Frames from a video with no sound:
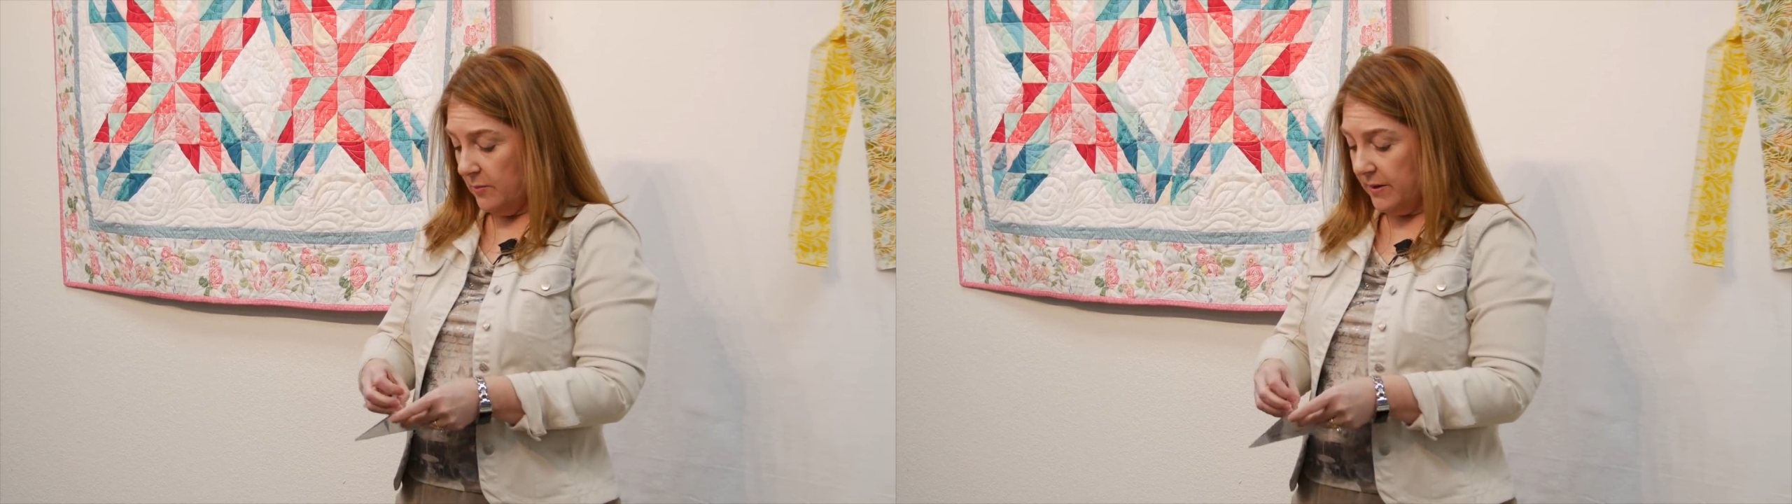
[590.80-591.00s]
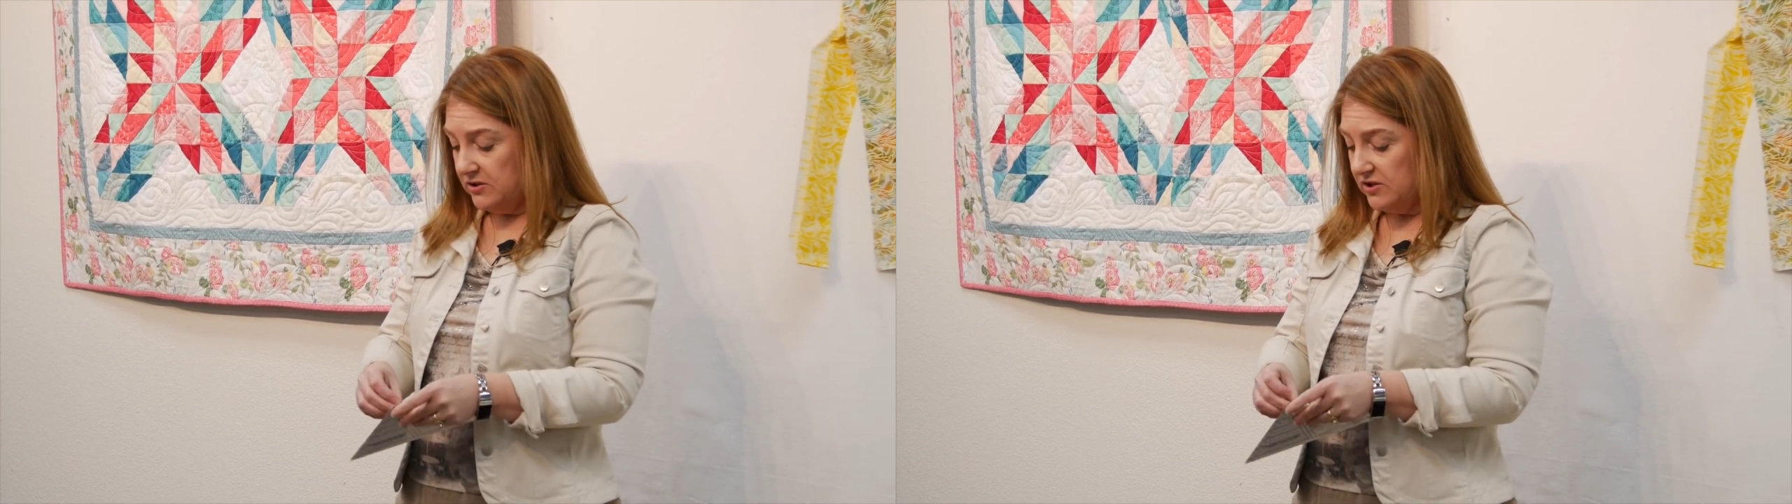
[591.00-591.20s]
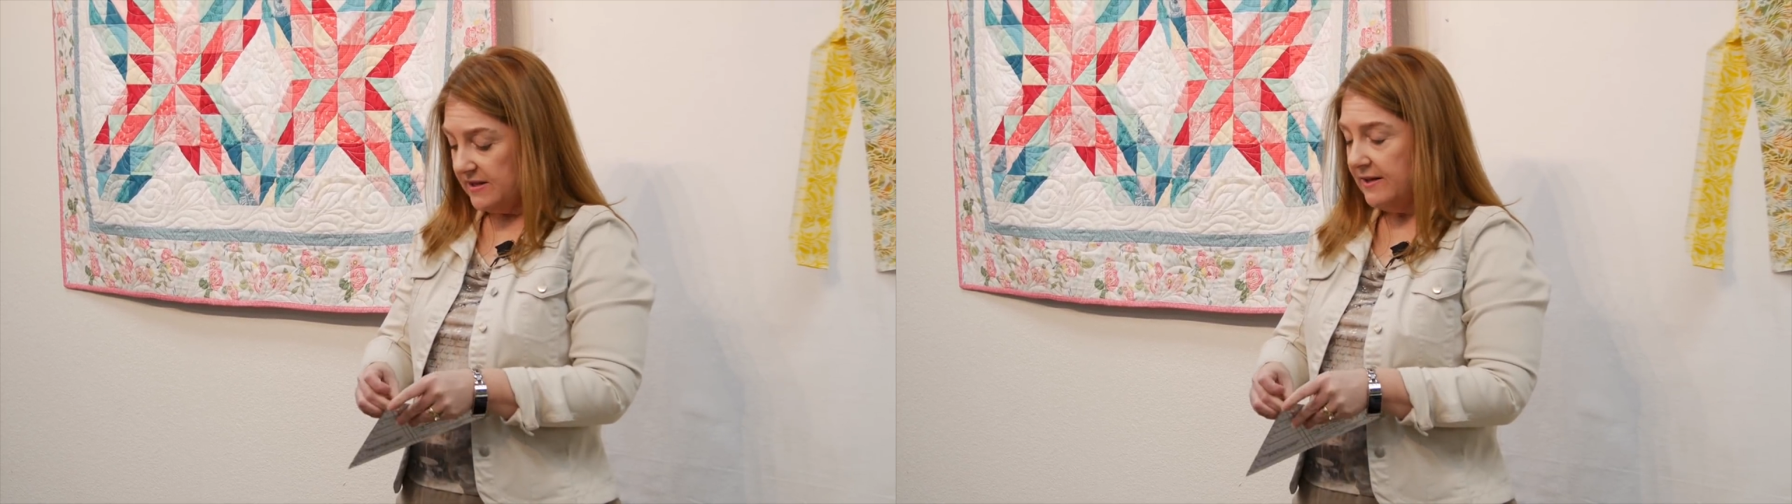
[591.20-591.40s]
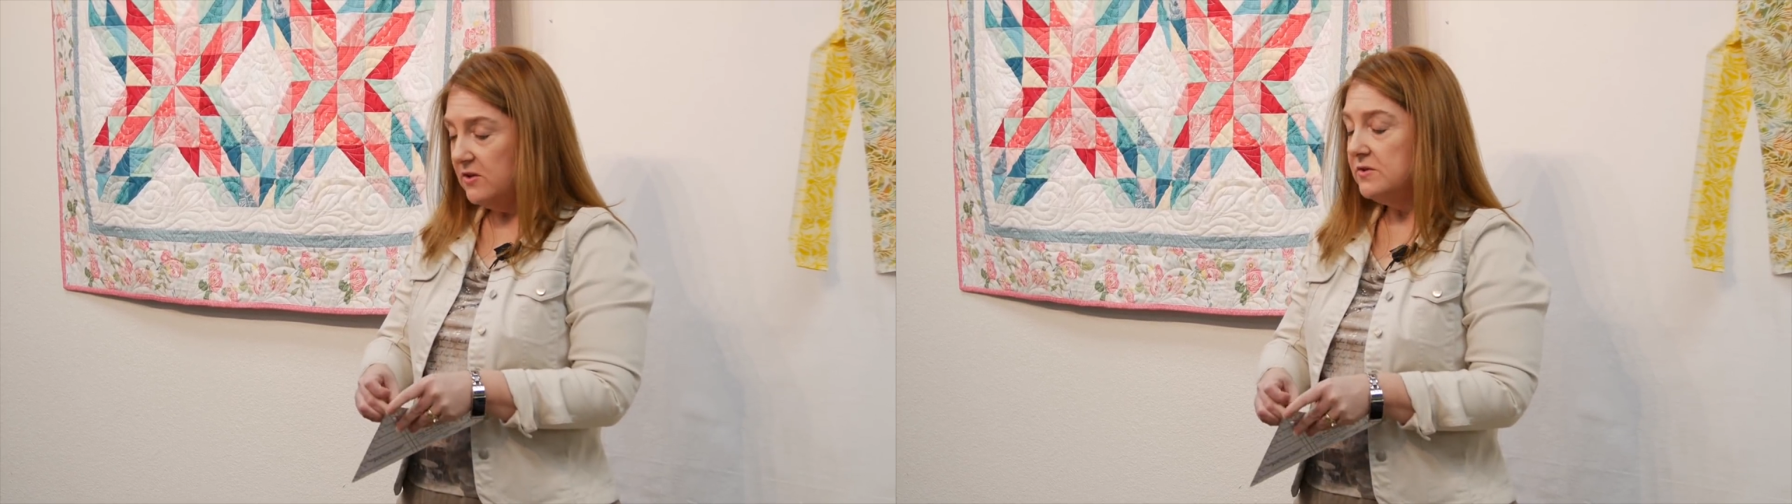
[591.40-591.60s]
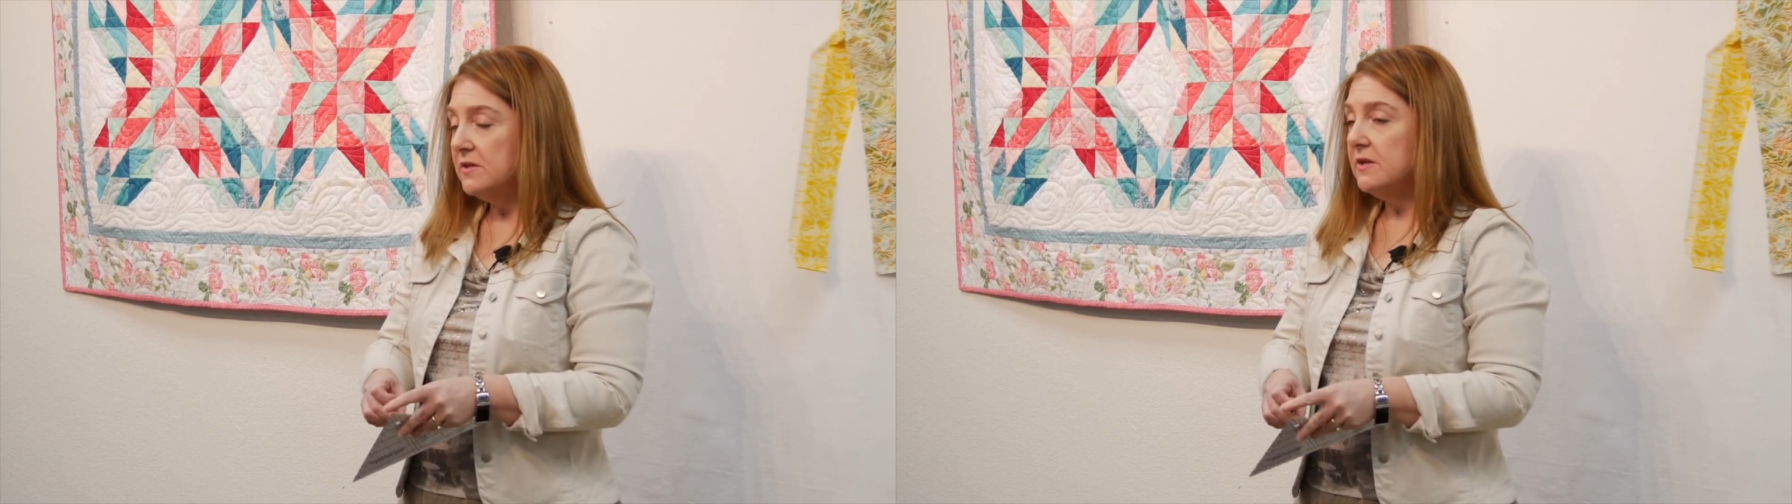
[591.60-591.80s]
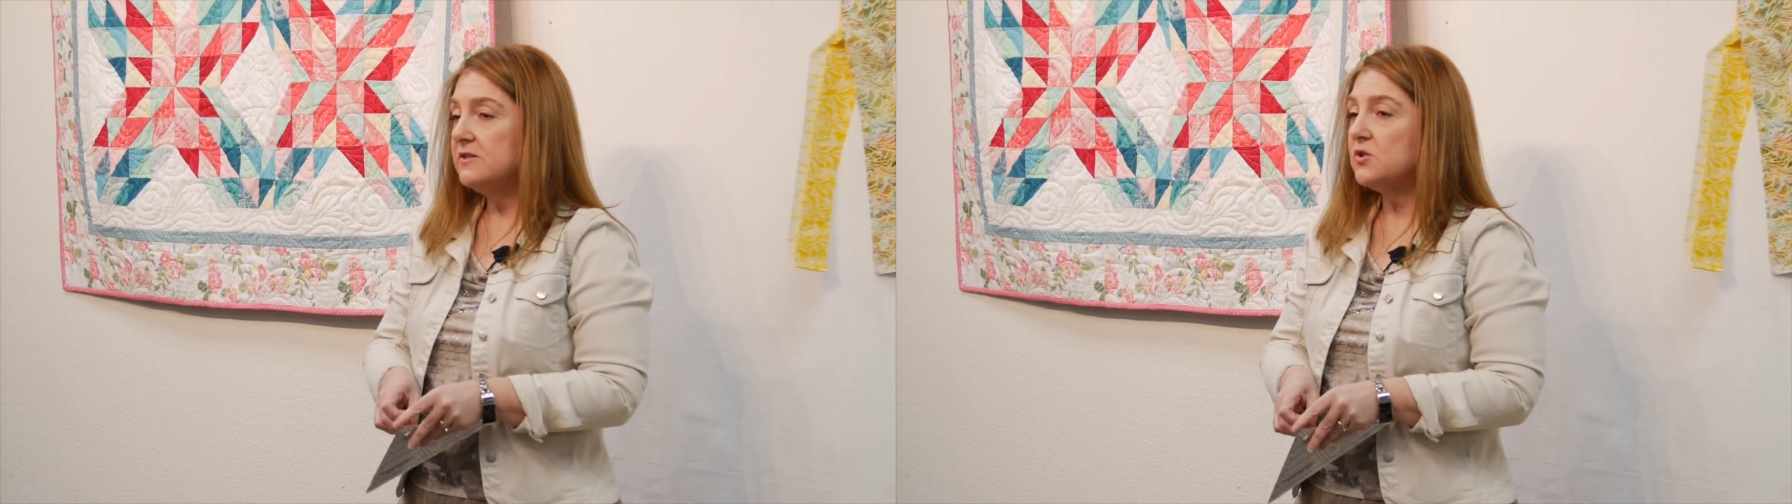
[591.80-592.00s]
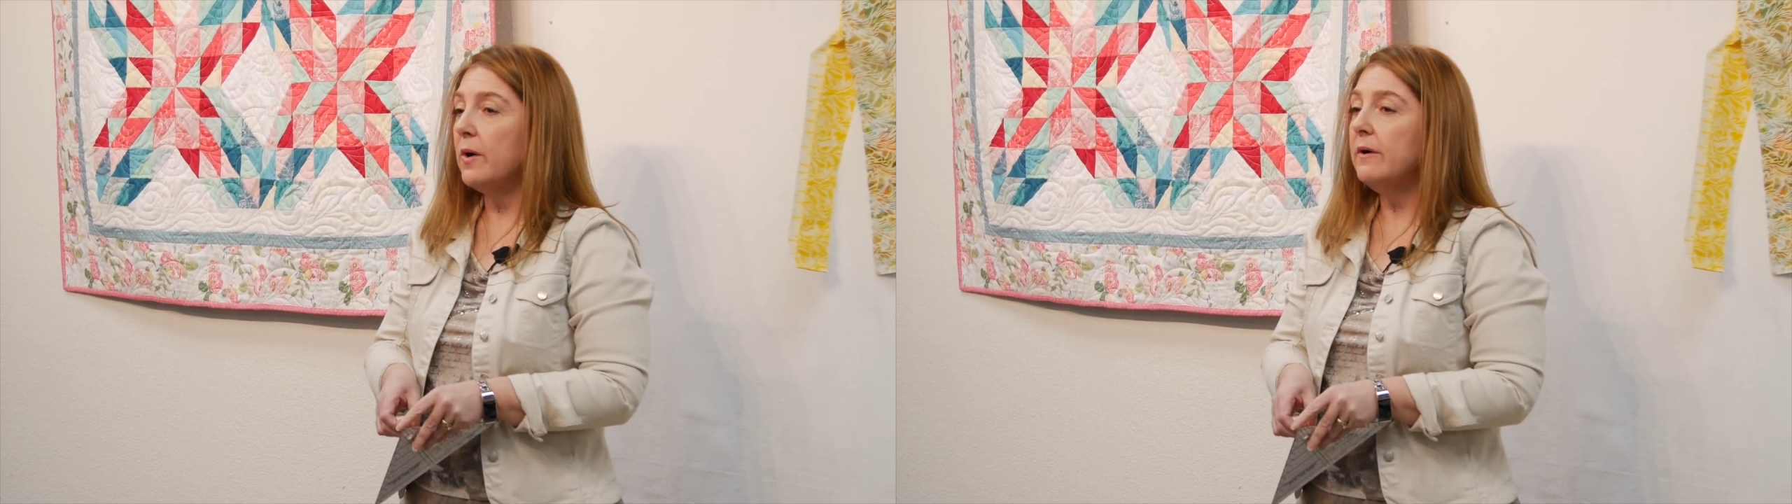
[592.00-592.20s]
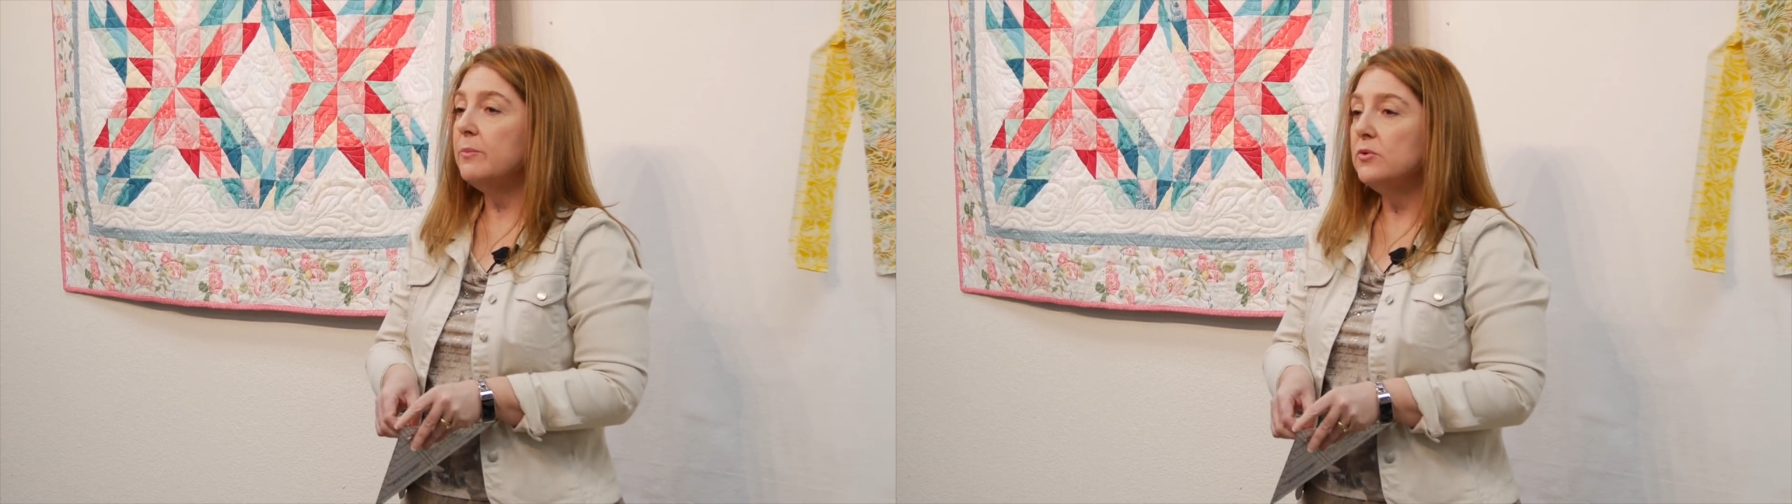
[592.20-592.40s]
But just like using a
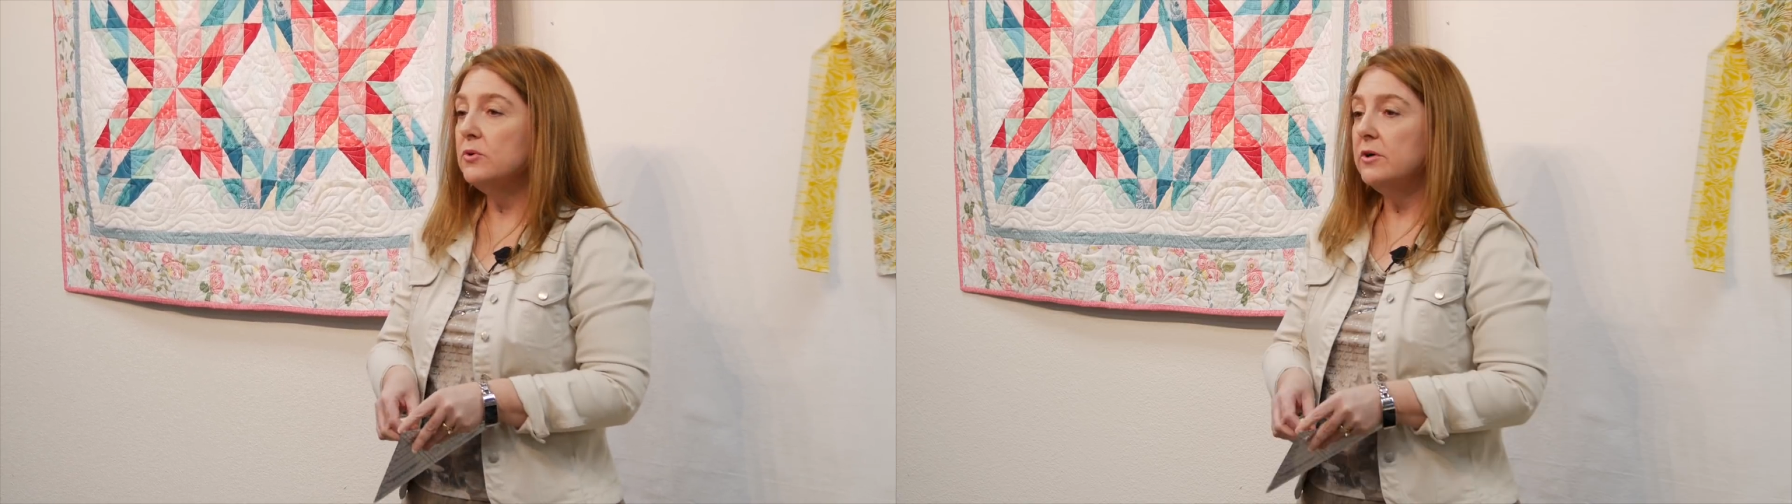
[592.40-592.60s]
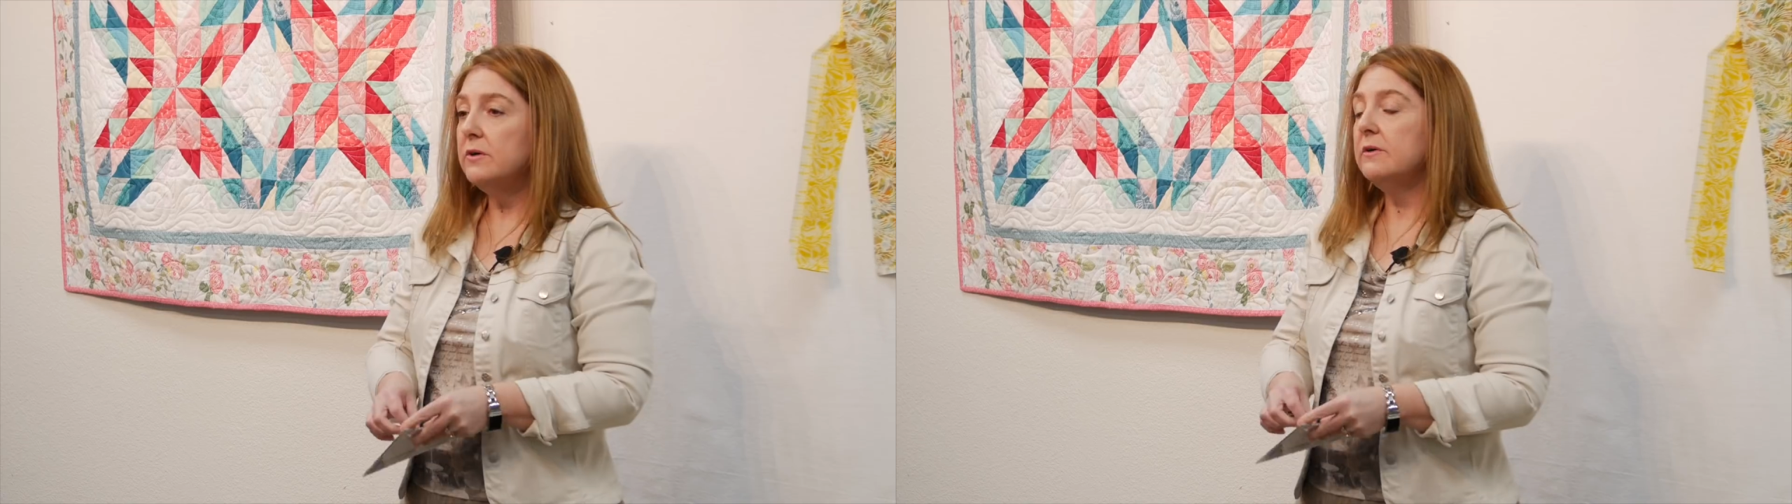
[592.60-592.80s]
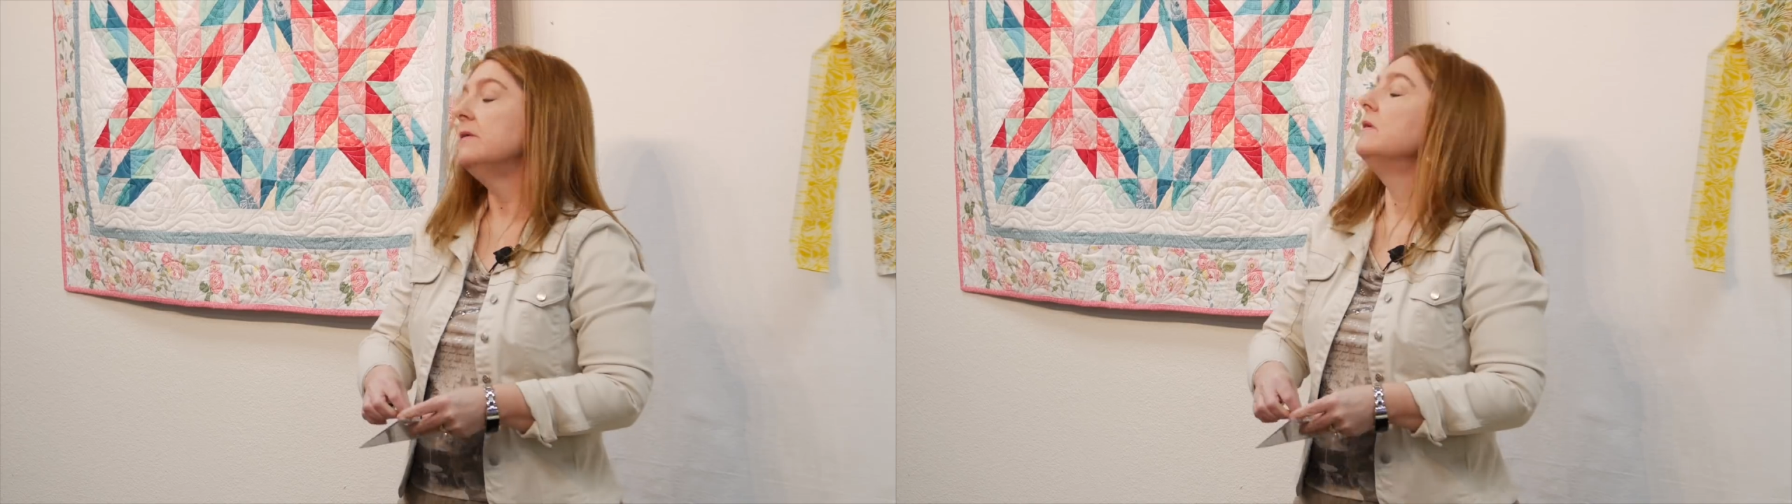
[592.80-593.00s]
square up ruler,